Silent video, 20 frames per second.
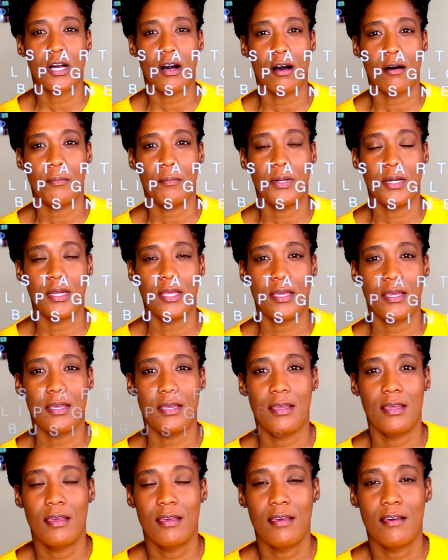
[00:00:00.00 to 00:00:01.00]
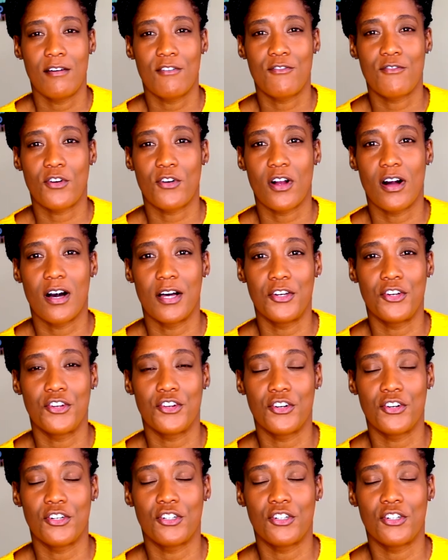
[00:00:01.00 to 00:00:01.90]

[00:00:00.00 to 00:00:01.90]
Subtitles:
company for under